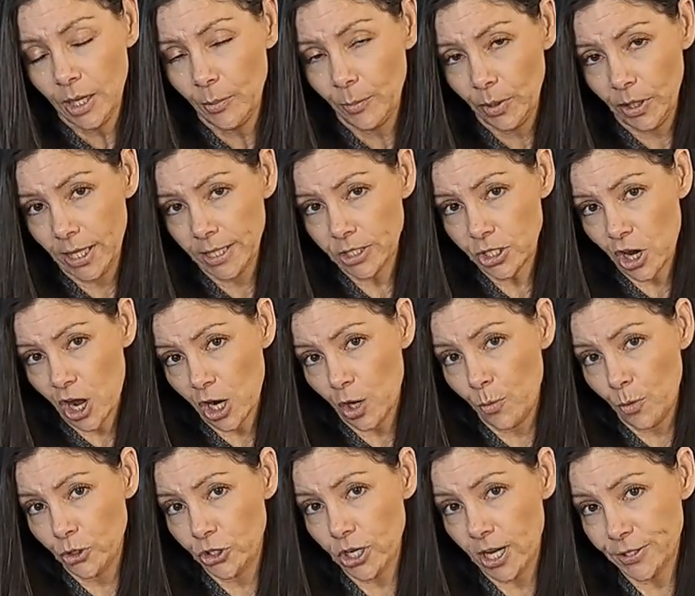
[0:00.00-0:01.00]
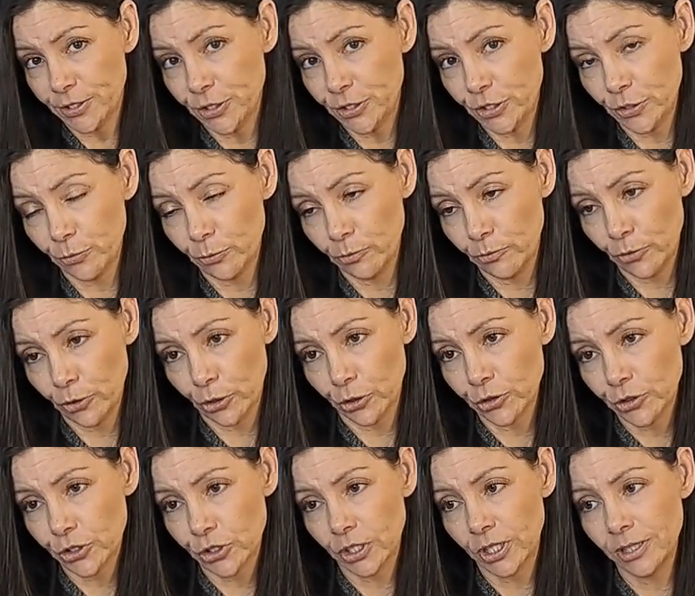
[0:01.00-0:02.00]
But let's talk about Justice in
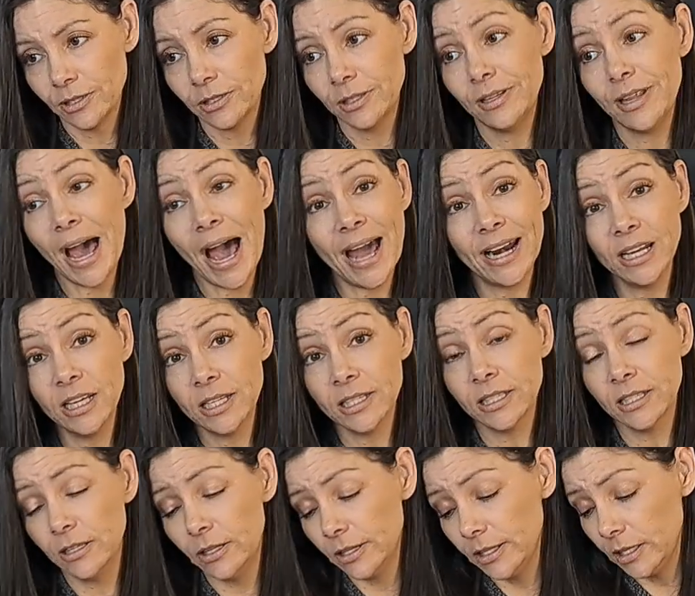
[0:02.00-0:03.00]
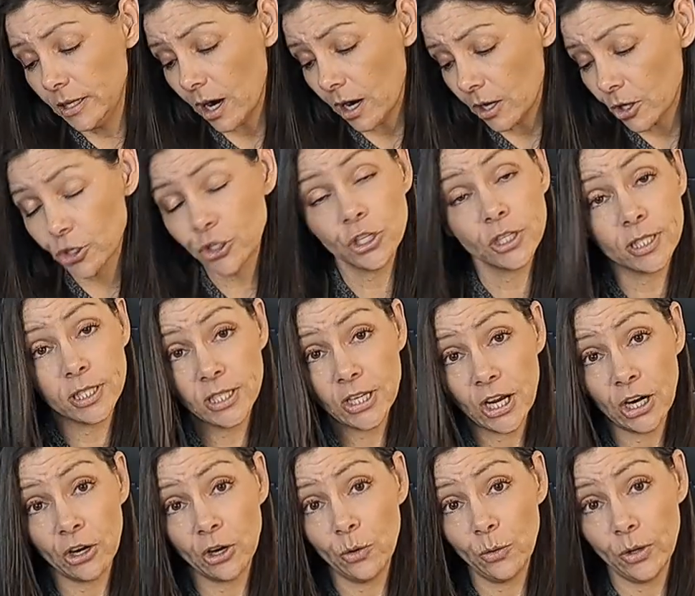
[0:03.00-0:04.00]
reverse, because that is the harshest
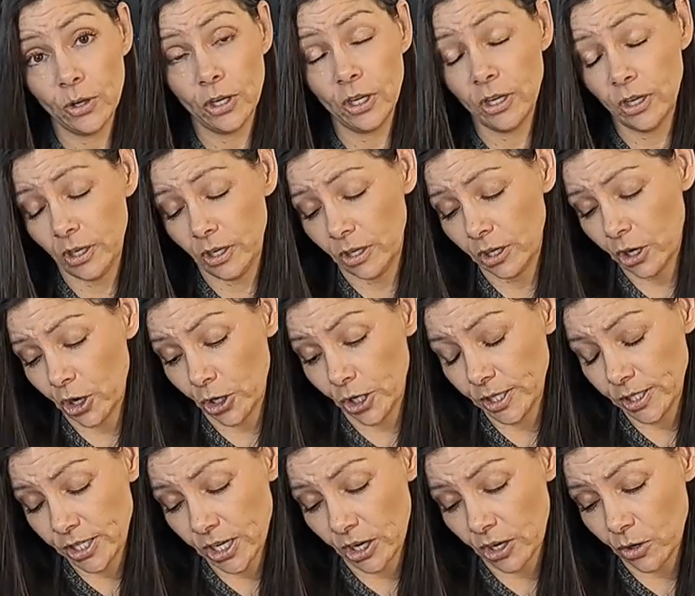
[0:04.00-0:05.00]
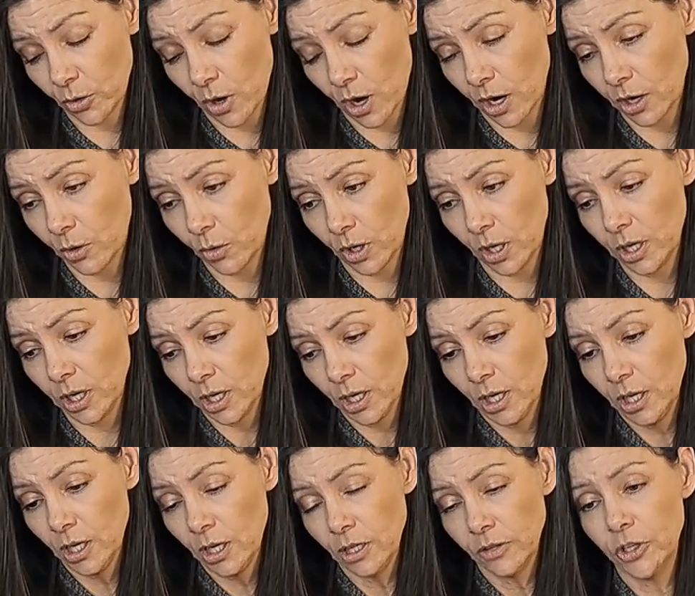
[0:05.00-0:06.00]
tarot card in tarot, Aqua.
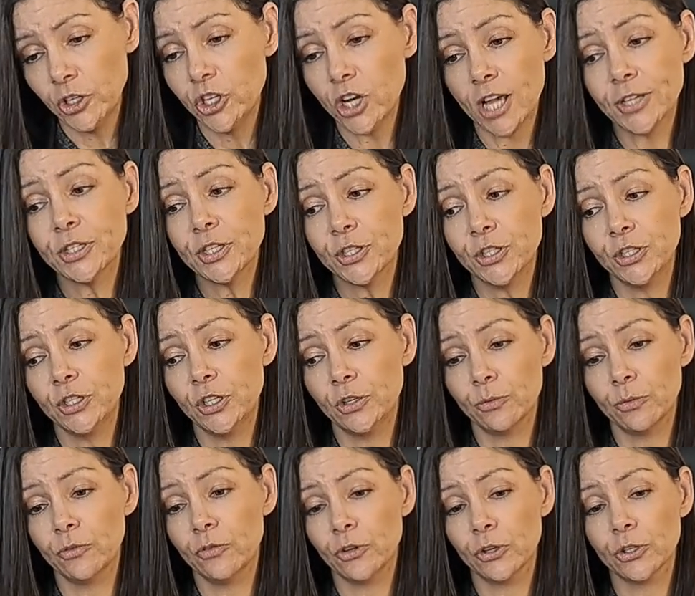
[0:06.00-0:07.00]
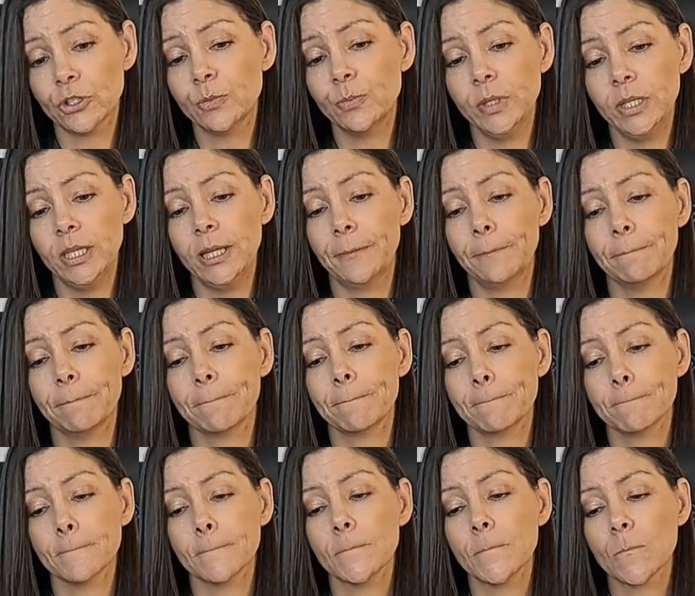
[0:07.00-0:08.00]
The Justice is in reverse, meaning
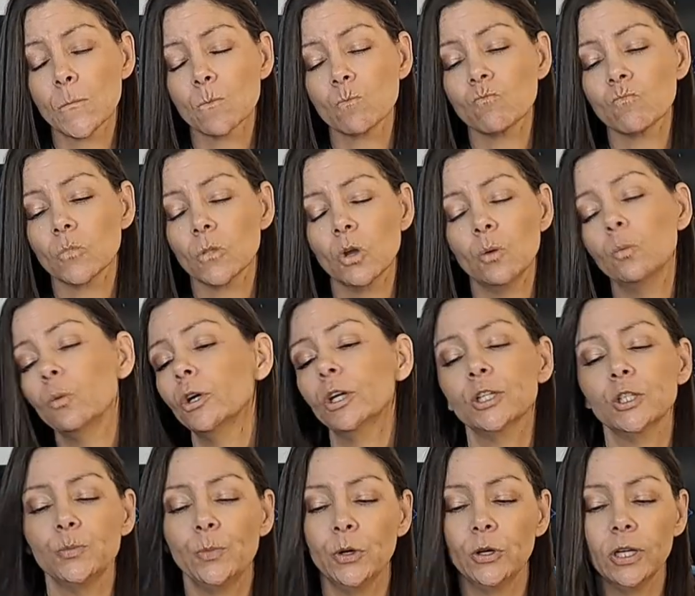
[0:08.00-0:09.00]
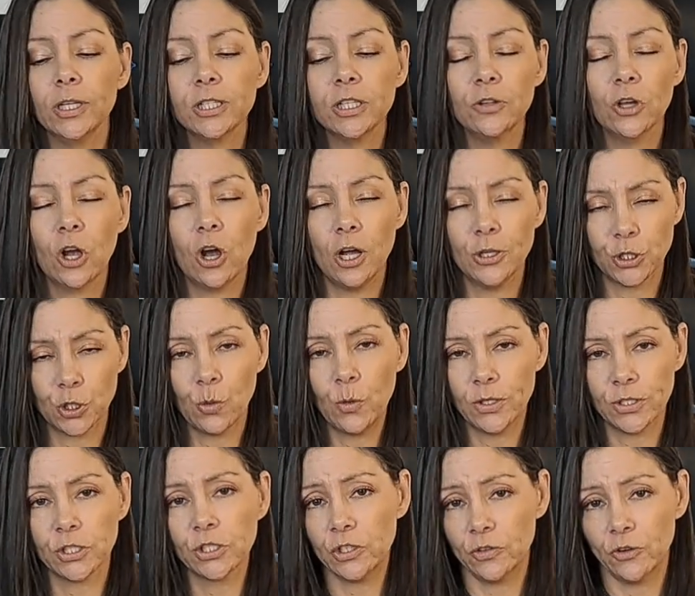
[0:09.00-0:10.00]
we're experiencing the
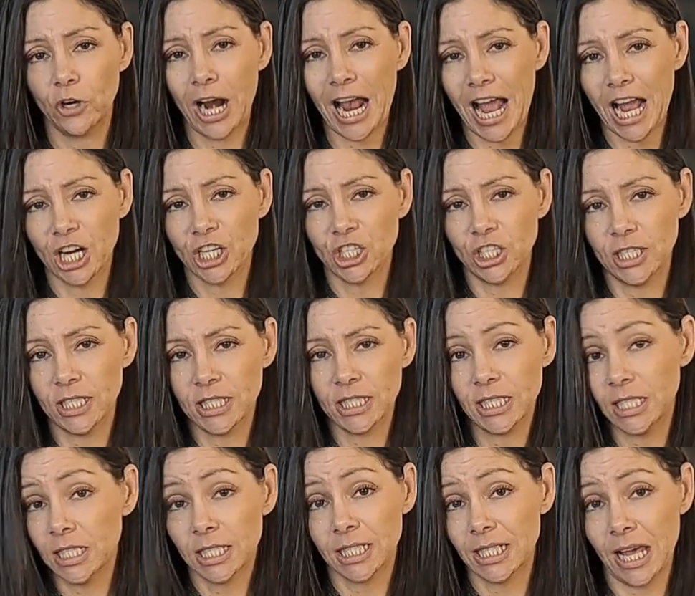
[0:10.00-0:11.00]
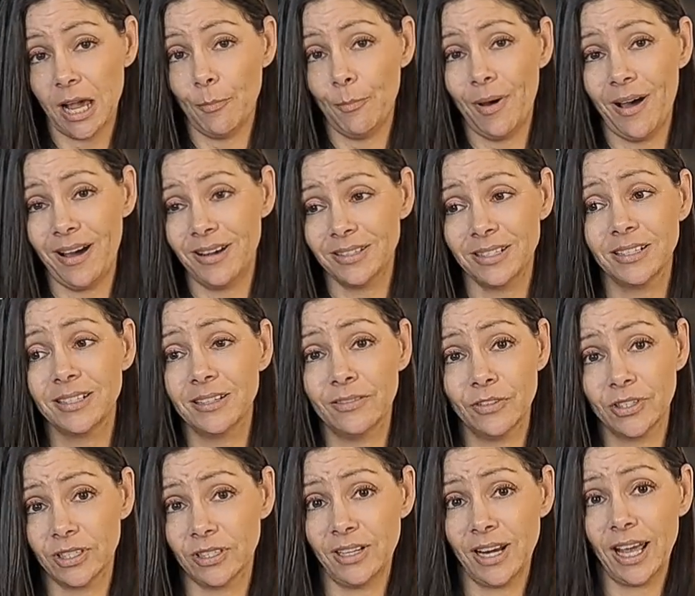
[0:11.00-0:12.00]
consequences of our actions, and it's not positive,
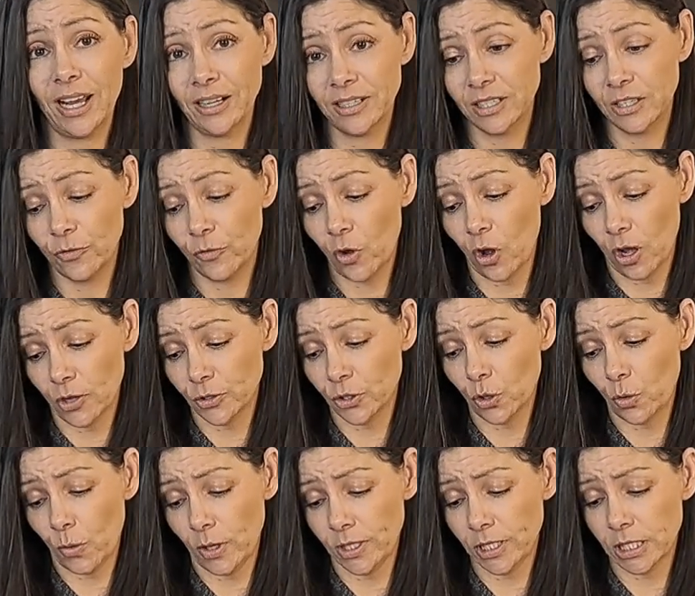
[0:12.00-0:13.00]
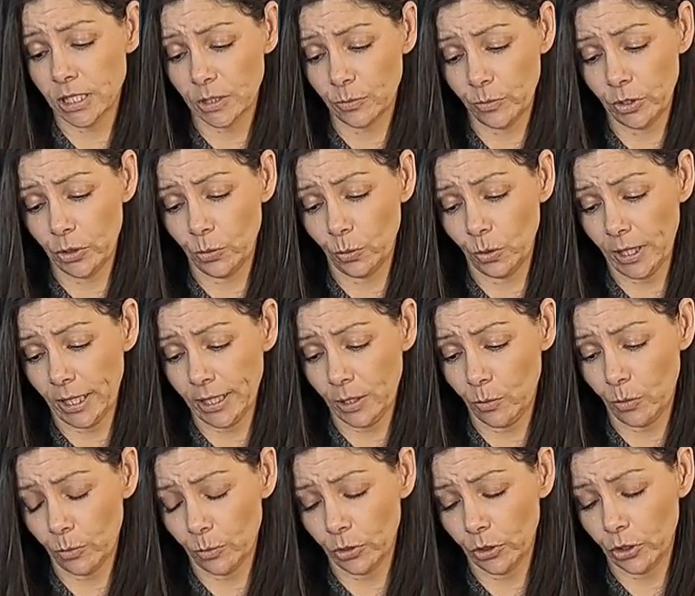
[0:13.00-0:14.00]
it's a negative consequence, and we don't like
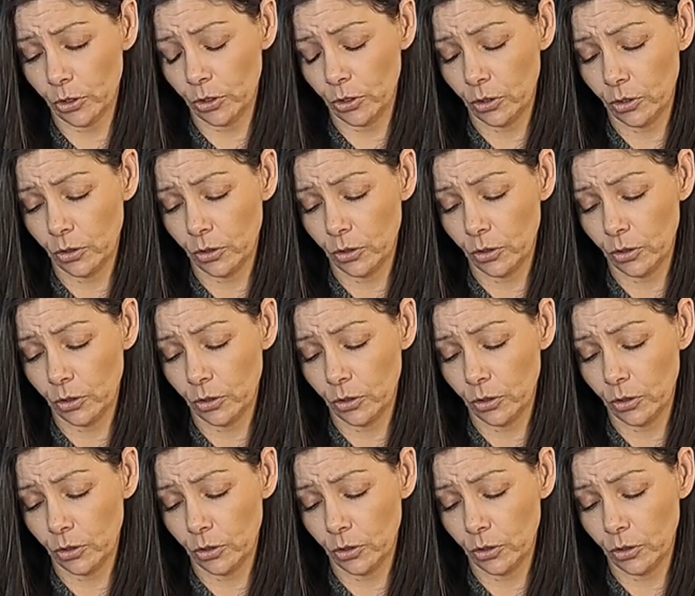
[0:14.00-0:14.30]
what we're...